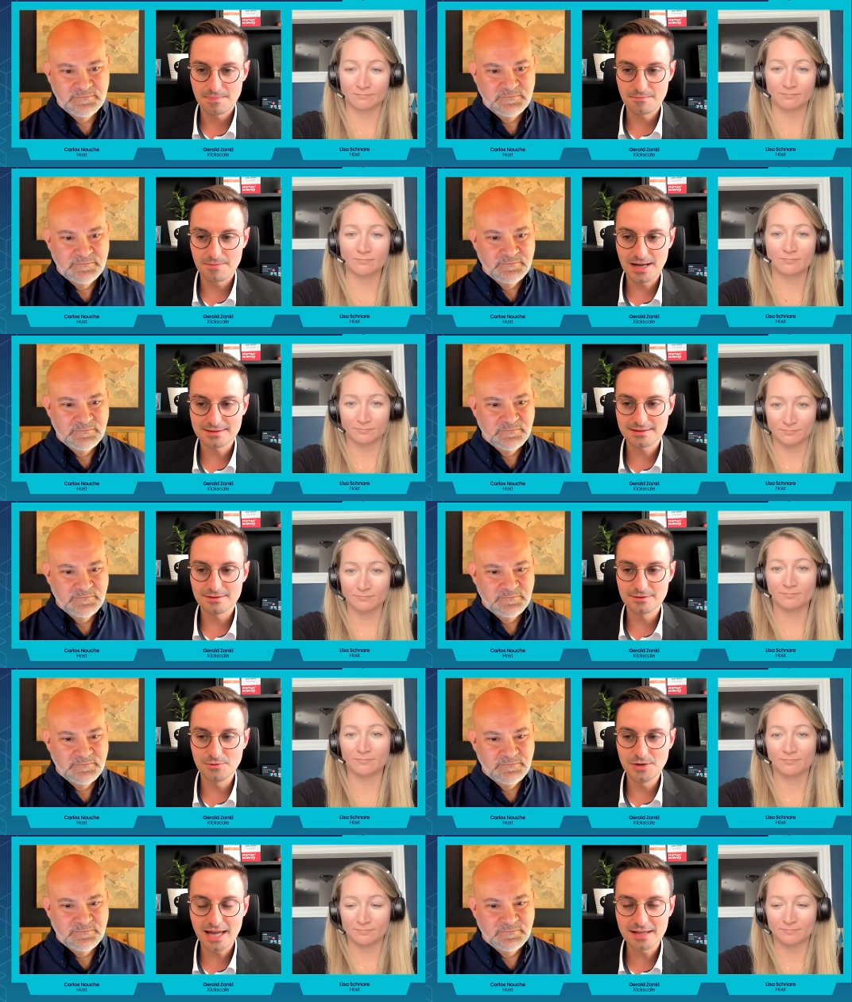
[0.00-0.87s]
Speaker 1: But
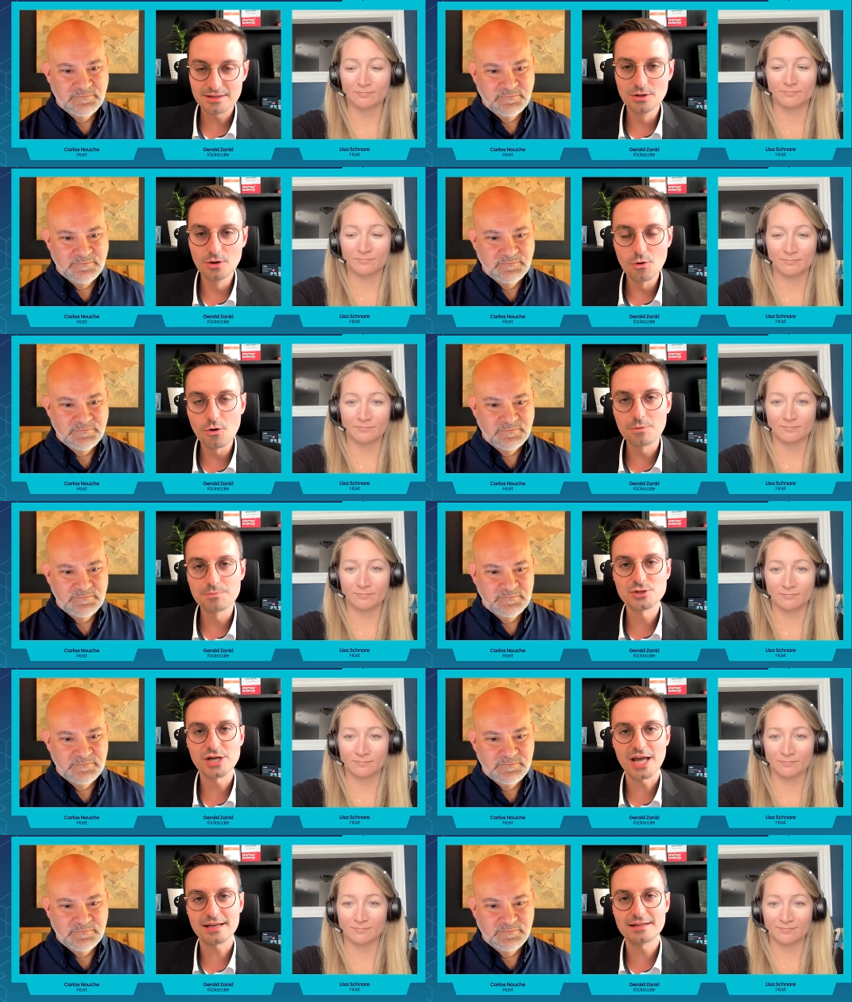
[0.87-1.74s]
we had no
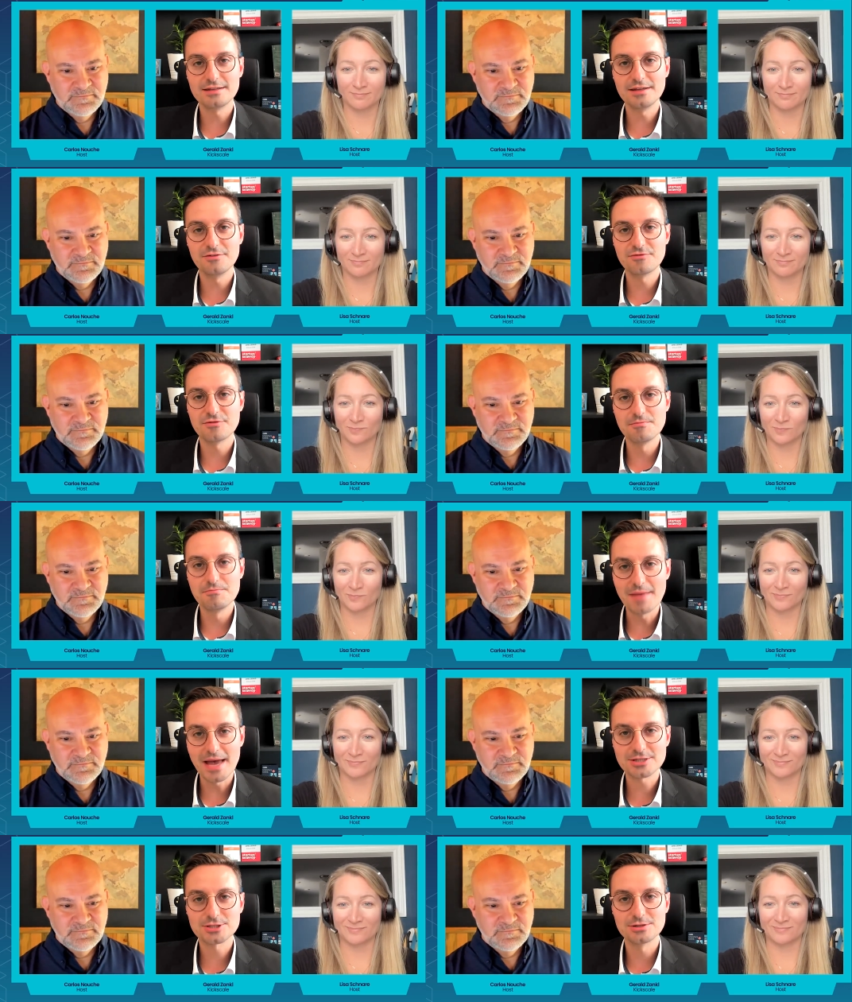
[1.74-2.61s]
objective
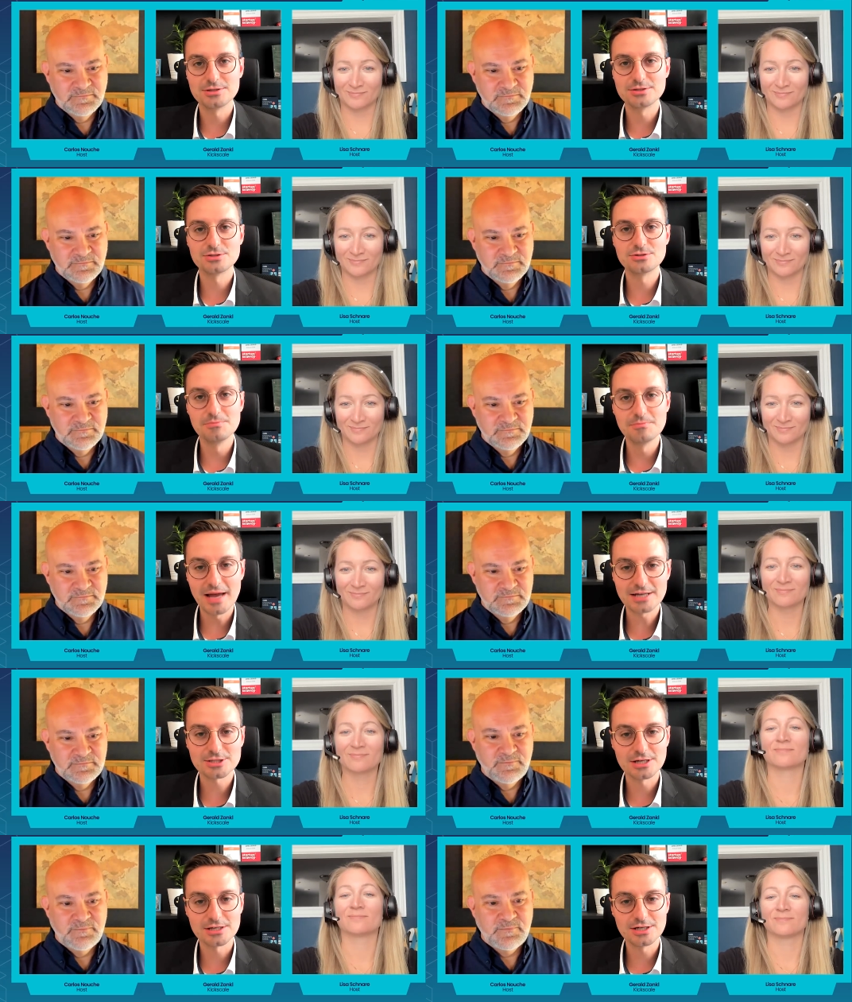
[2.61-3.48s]
measures to
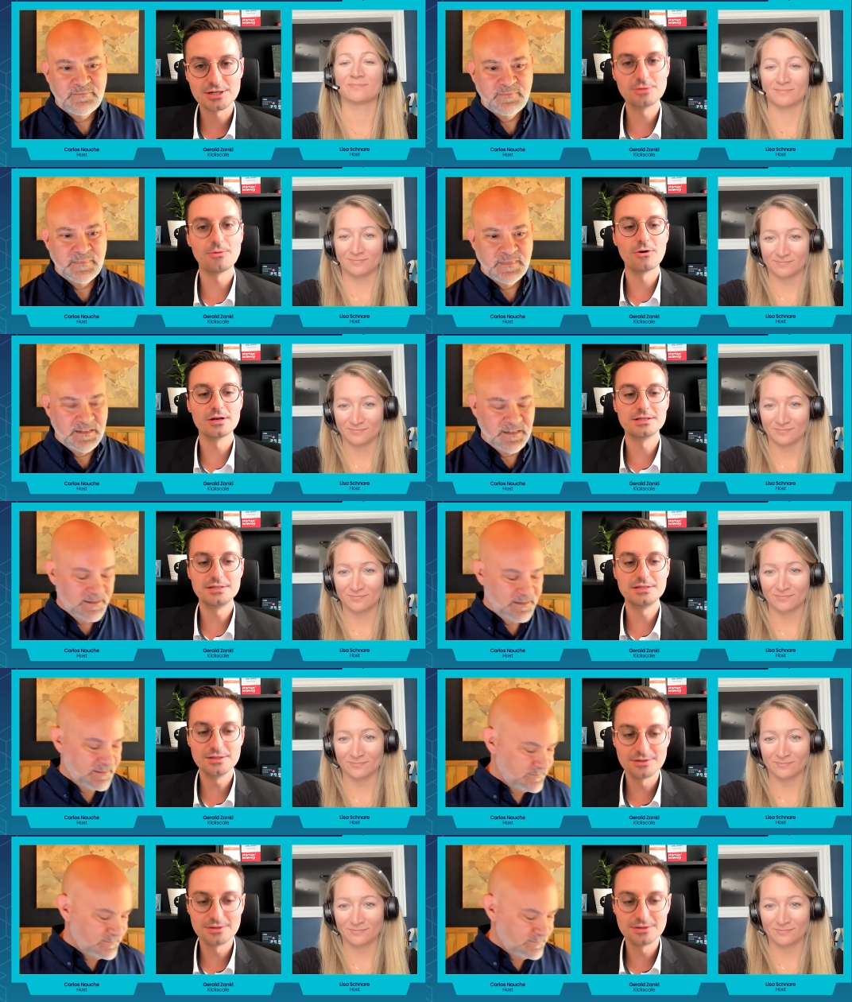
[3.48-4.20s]
measure the quality